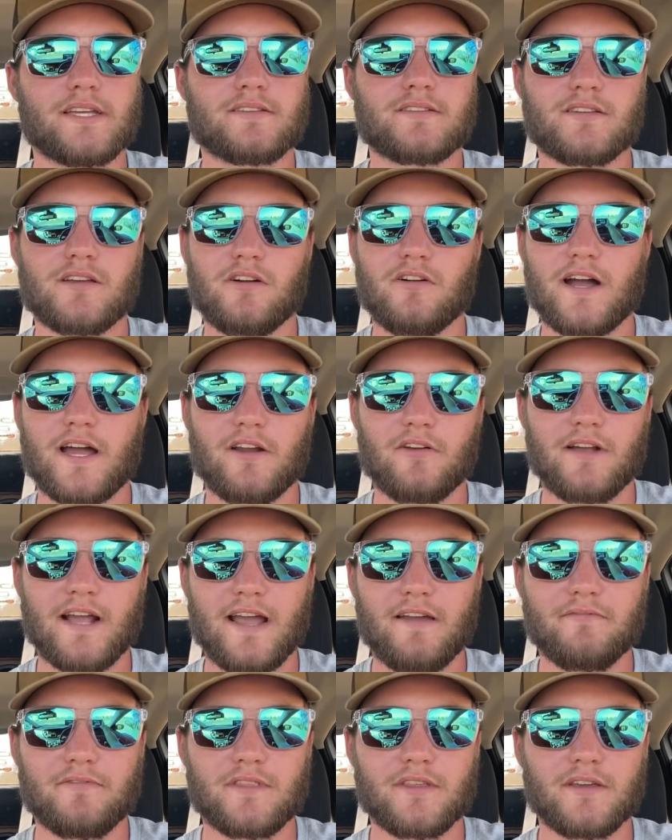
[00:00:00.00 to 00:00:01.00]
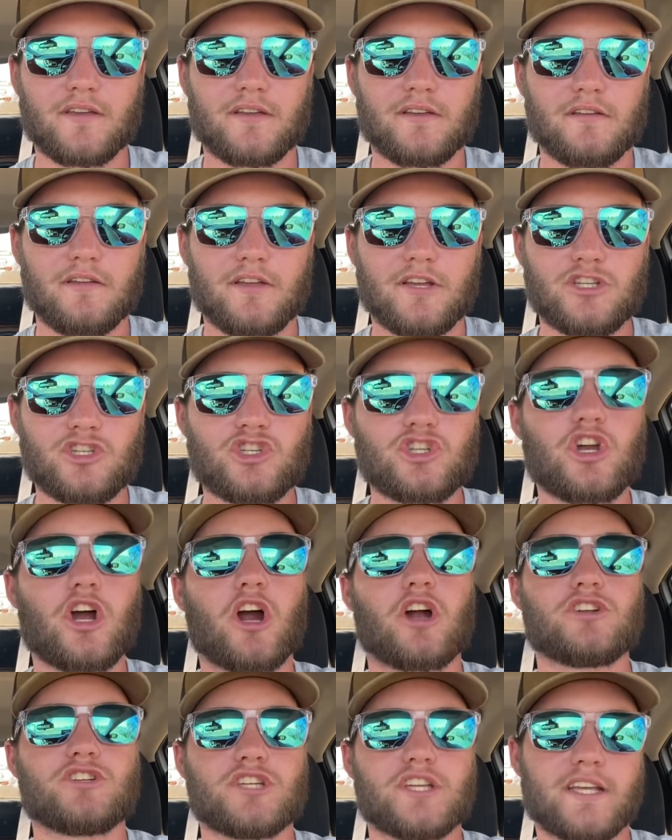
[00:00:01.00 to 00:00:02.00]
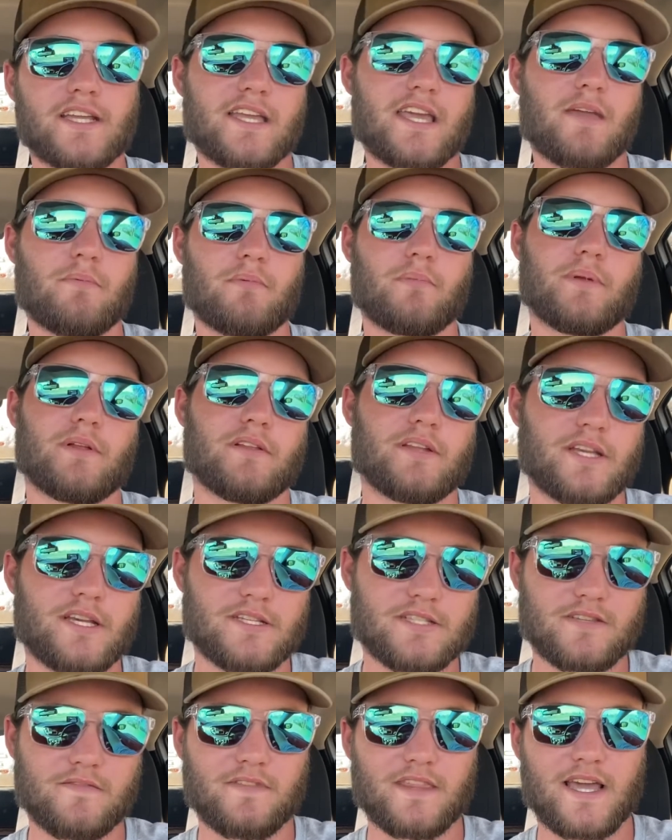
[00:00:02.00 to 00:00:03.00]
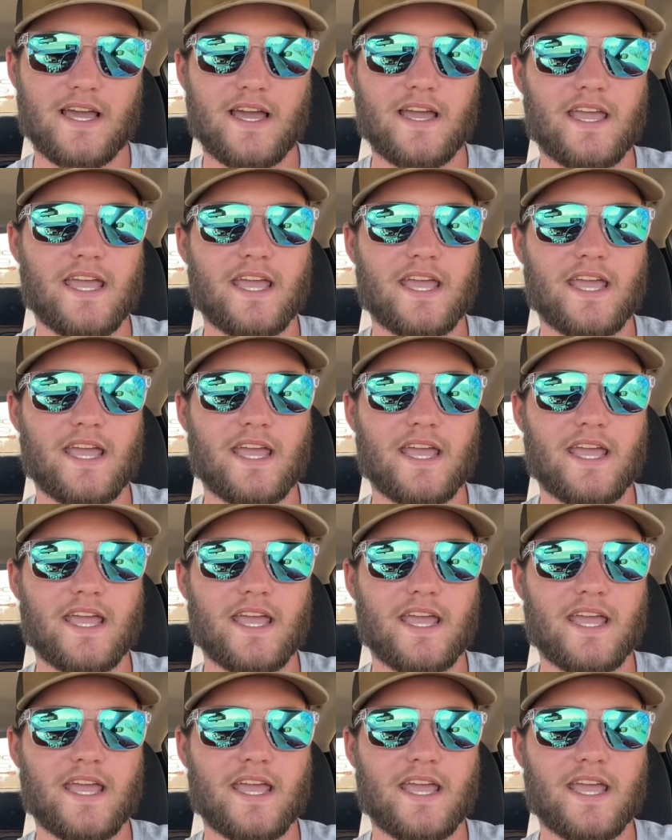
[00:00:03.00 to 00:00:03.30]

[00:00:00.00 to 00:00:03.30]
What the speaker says: so I don't have the charging capabilities of that.